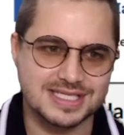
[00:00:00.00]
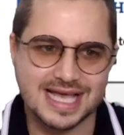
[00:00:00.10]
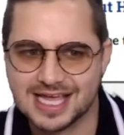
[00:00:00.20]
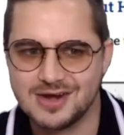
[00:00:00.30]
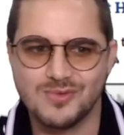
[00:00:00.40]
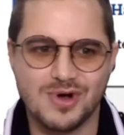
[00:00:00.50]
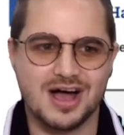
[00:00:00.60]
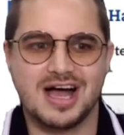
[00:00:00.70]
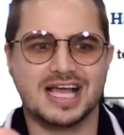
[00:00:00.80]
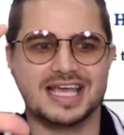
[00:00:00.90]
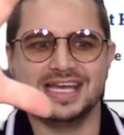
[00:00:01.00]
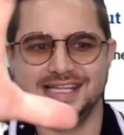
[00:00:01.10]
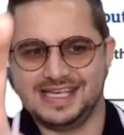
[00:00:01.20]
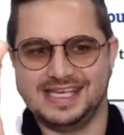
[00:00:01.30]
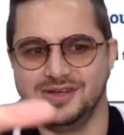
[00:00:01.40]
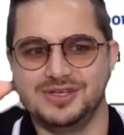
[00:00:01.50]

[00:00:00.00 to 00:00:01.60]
that can walk and kill